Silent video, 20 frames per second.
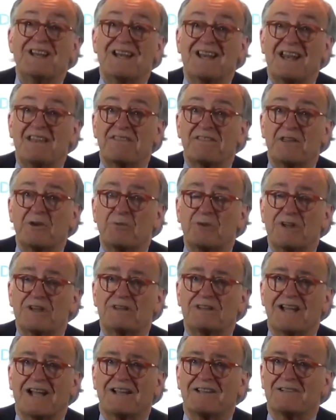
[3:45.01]
and I think we
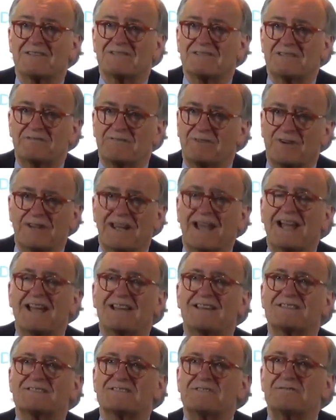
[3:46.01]
tackle different
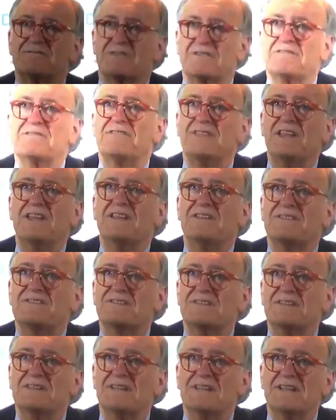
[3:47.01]
angles, different things.